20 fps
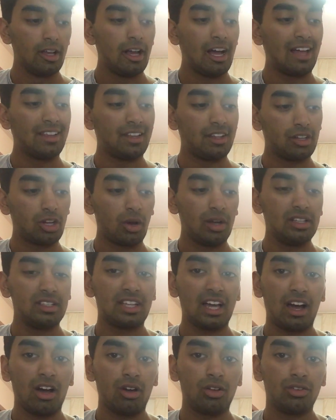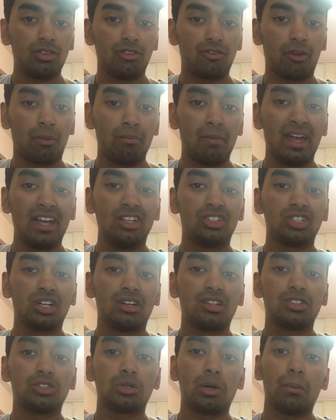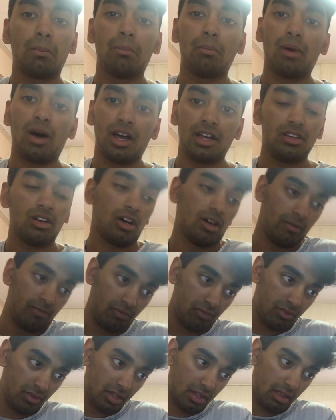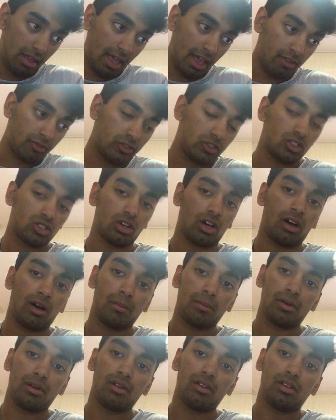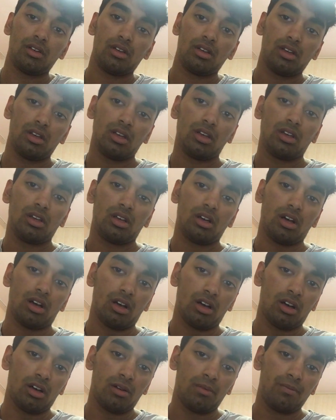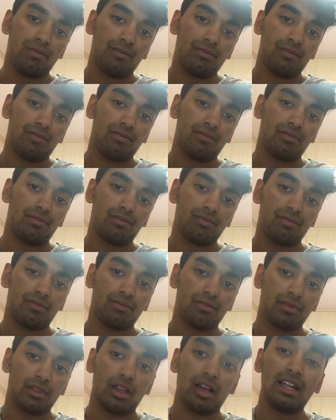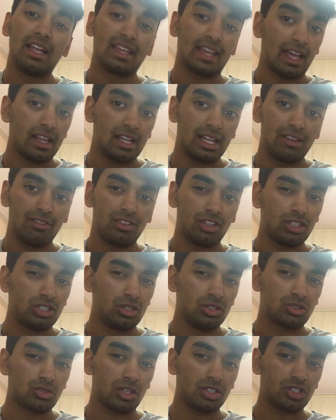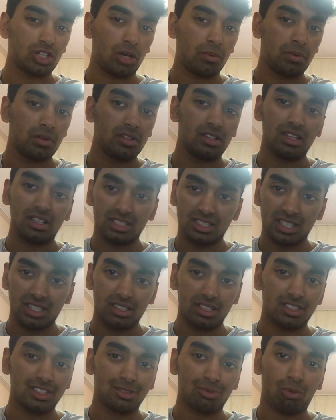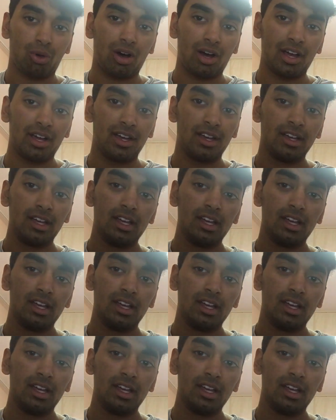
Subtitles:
And then going down from major to a minor F sharp. Again, leaving the 2 strings open. See, this is why.